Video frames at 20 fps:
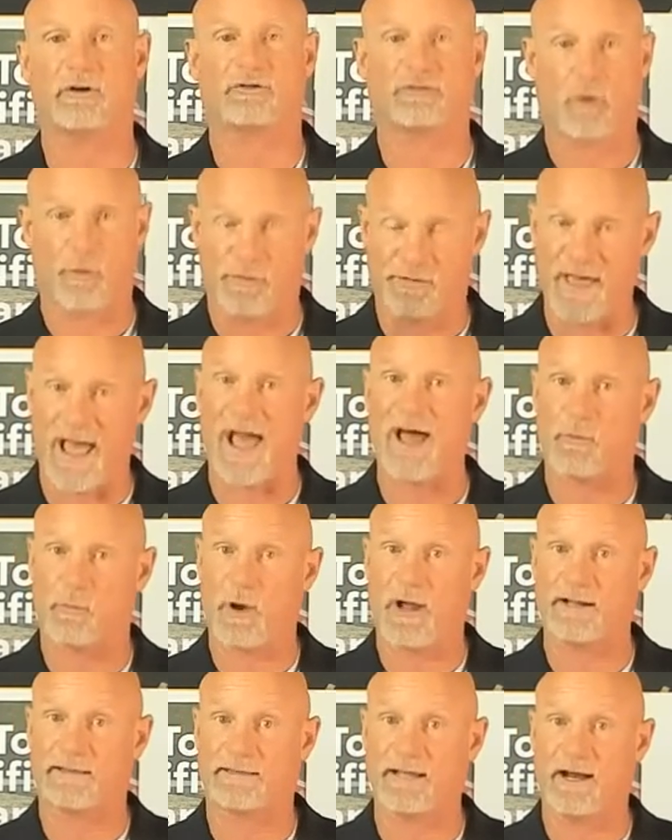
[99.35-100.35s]
So that
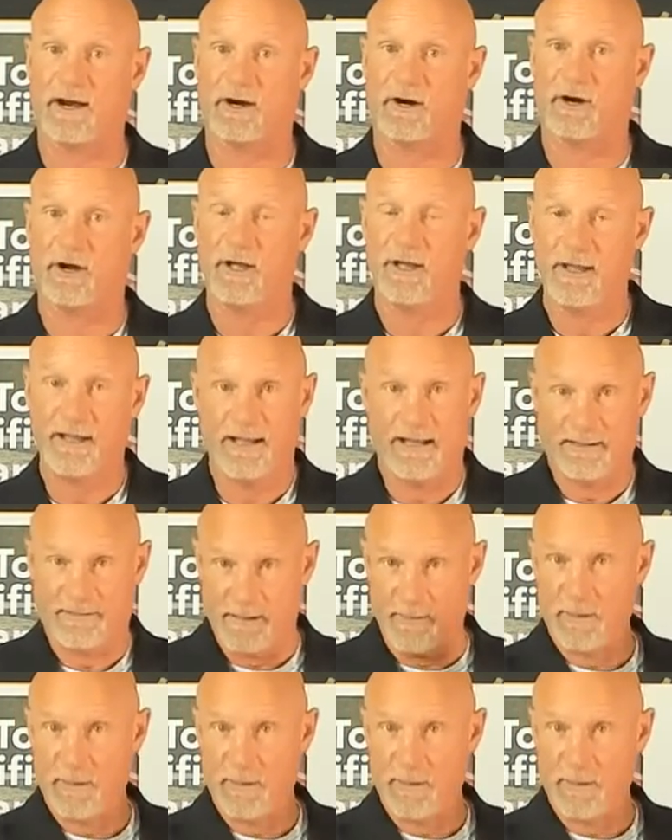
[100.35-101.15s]
right there, let